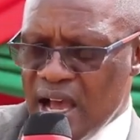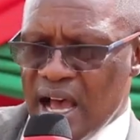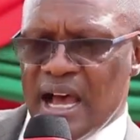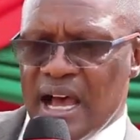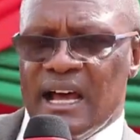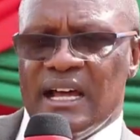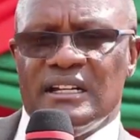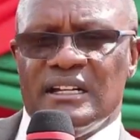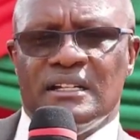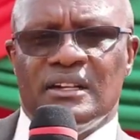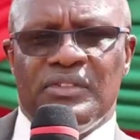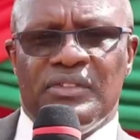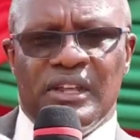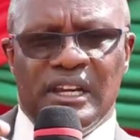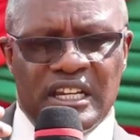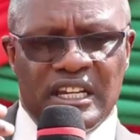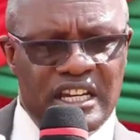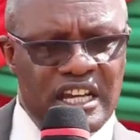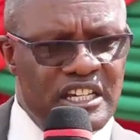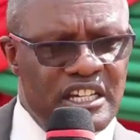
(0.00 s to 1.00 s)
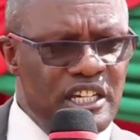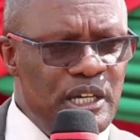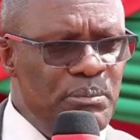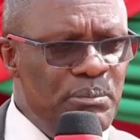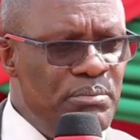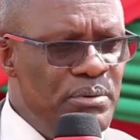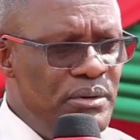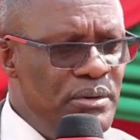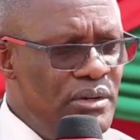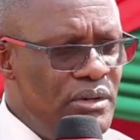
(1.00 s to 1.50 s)
And the
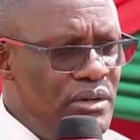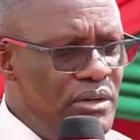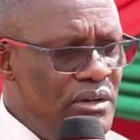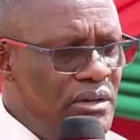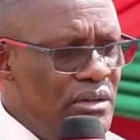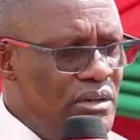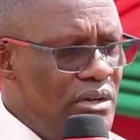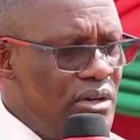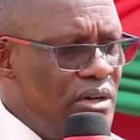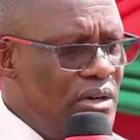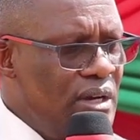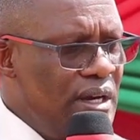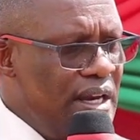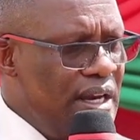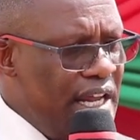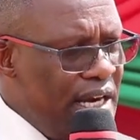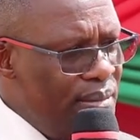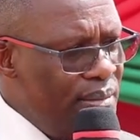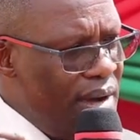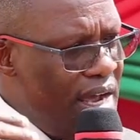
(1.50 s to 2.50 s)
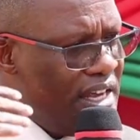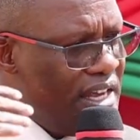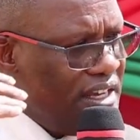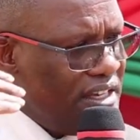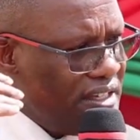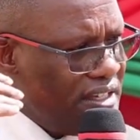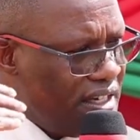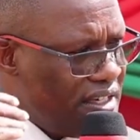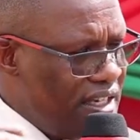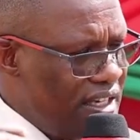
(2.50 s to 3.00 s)
leadership, led by
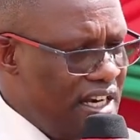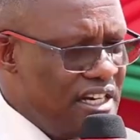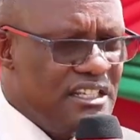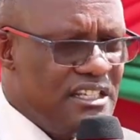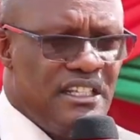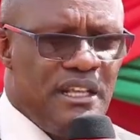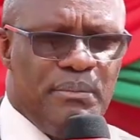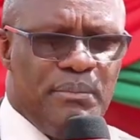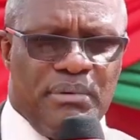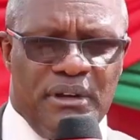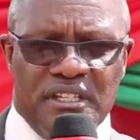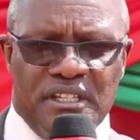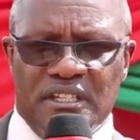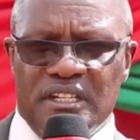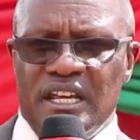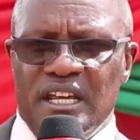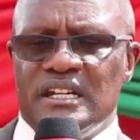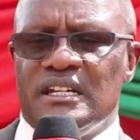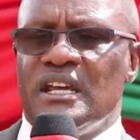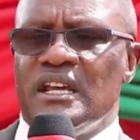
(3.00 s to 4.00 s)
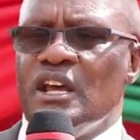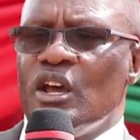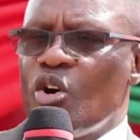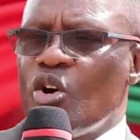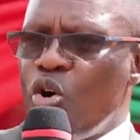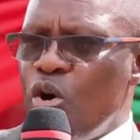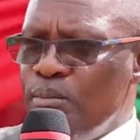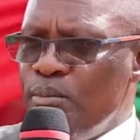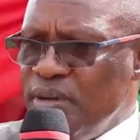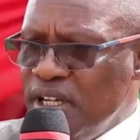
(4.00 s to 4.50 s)
His Excellency the President,
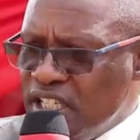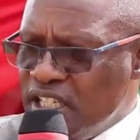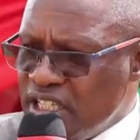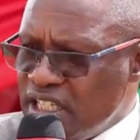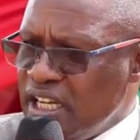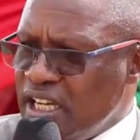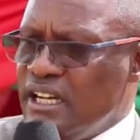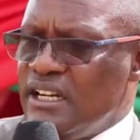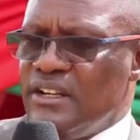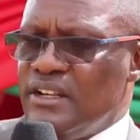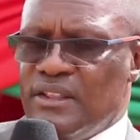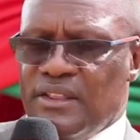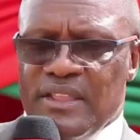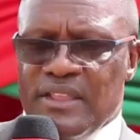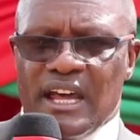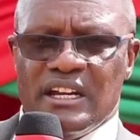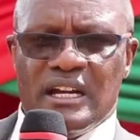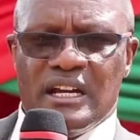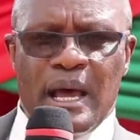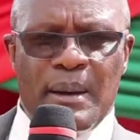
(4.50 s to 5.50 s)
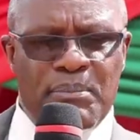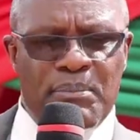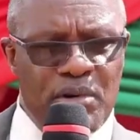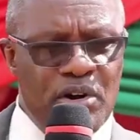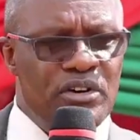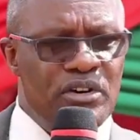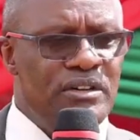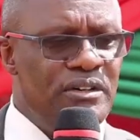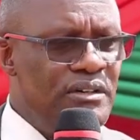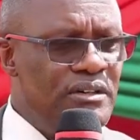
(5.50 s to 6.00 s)
committed that
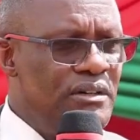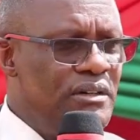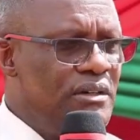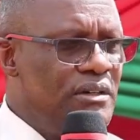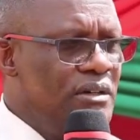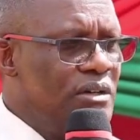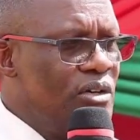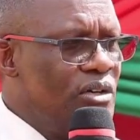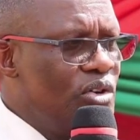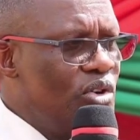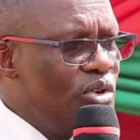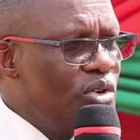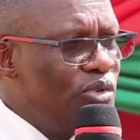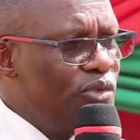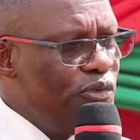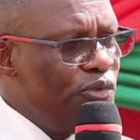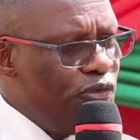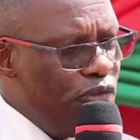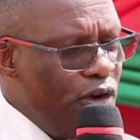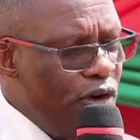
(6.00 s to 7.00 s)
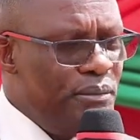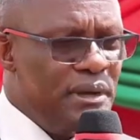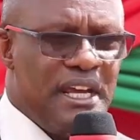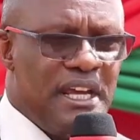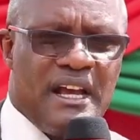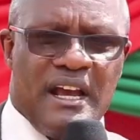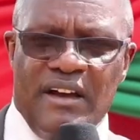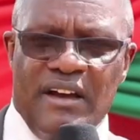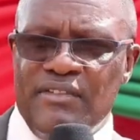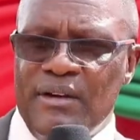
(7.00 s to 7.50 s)
upon
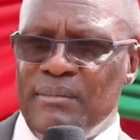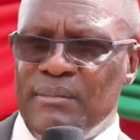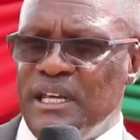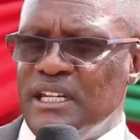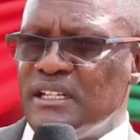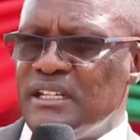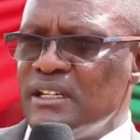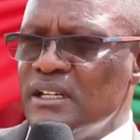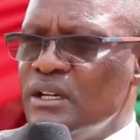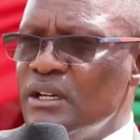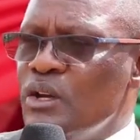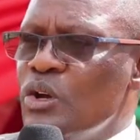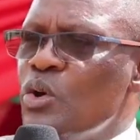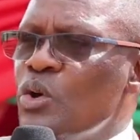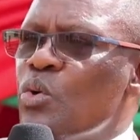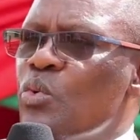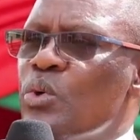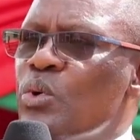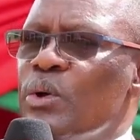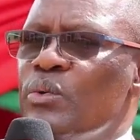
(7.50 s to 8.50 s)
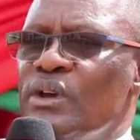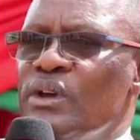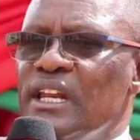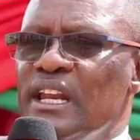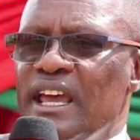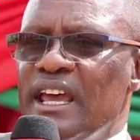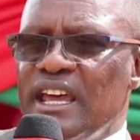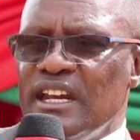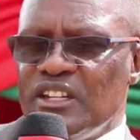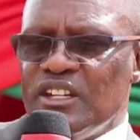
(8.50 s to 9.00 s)
forming government, we
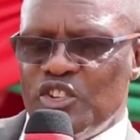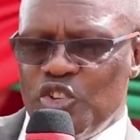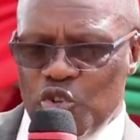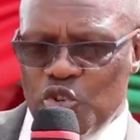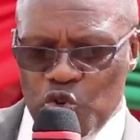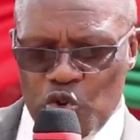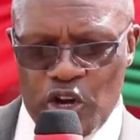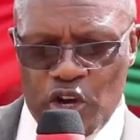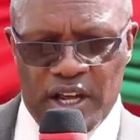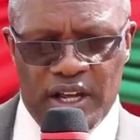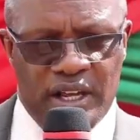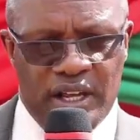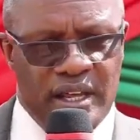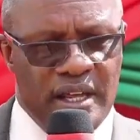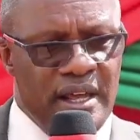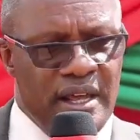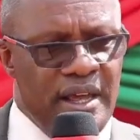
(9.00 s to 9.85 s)
will ensure